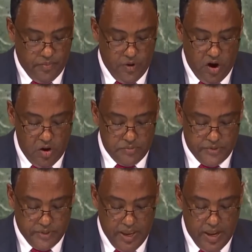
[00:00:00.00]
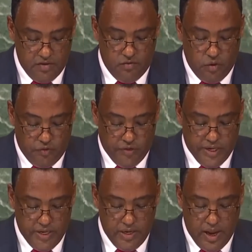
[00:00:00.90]
homes and
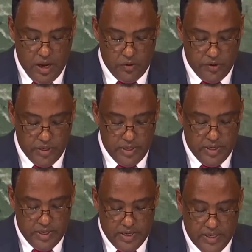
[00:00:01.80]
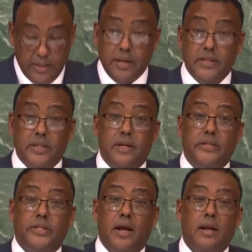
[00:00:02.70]
fulfilling our
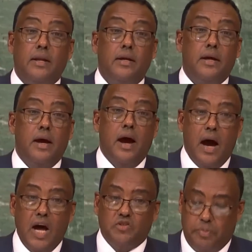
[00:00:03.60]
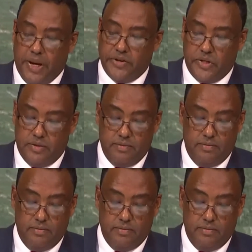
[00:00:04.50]
intergenerational aspiration.